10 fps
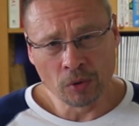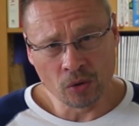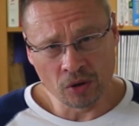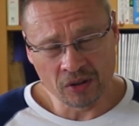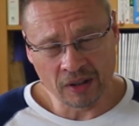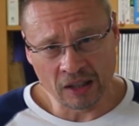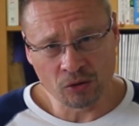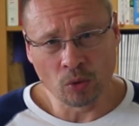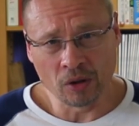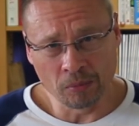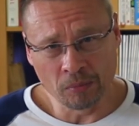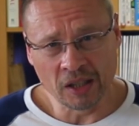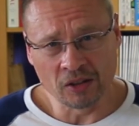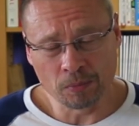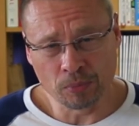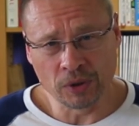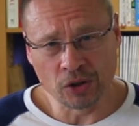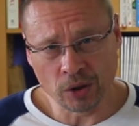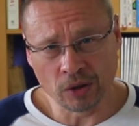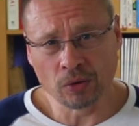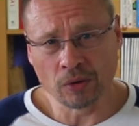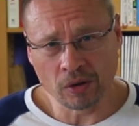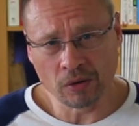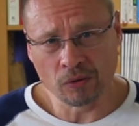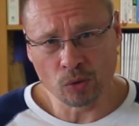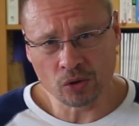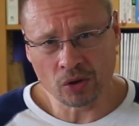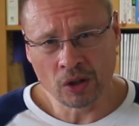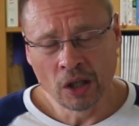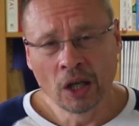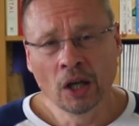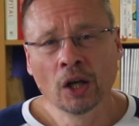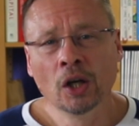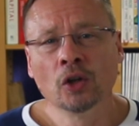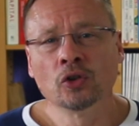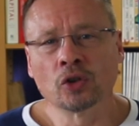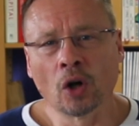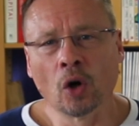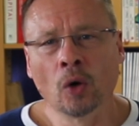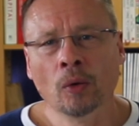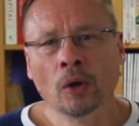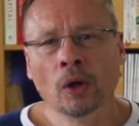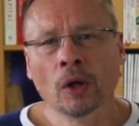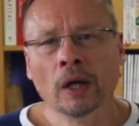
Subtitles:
because that's what it means, preaching to the converted. So